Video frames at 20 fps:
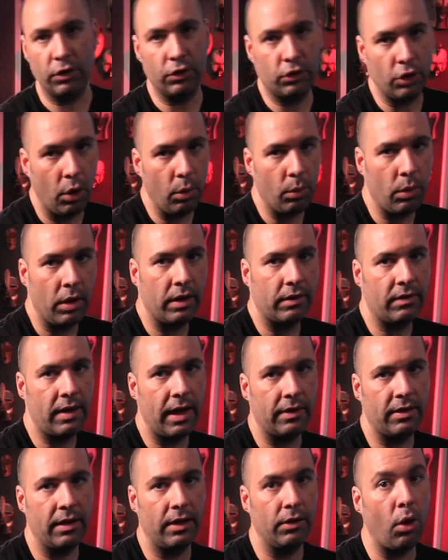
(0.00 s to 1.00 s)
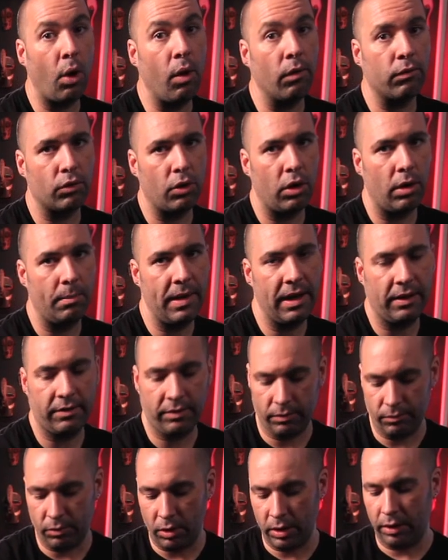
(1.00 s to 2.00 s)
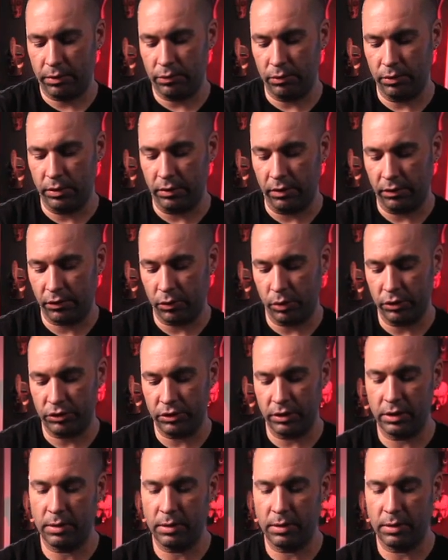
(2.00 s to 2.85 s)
don't want to take the overall mix and run it through the distortion and